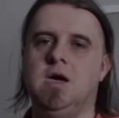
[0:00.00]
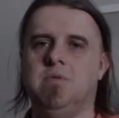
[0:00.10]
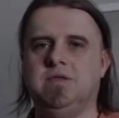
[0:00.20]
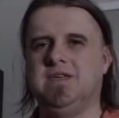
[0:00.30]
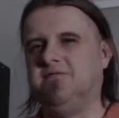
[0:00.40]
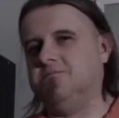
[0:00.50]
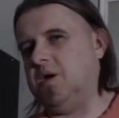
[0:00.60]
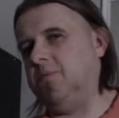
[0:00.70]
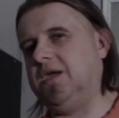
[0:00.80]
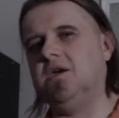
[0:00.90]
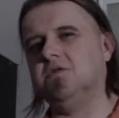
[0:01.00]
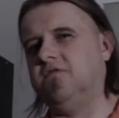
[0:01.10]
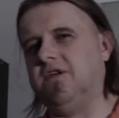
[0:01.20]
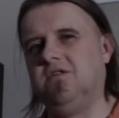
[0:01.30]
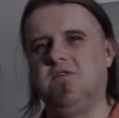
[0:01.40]
but that
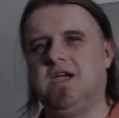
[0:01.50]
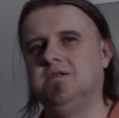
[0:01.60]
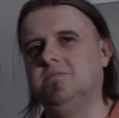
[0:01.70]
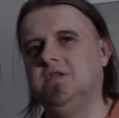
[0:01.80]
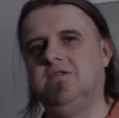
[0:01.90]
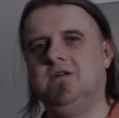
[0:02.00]
appears very randomly,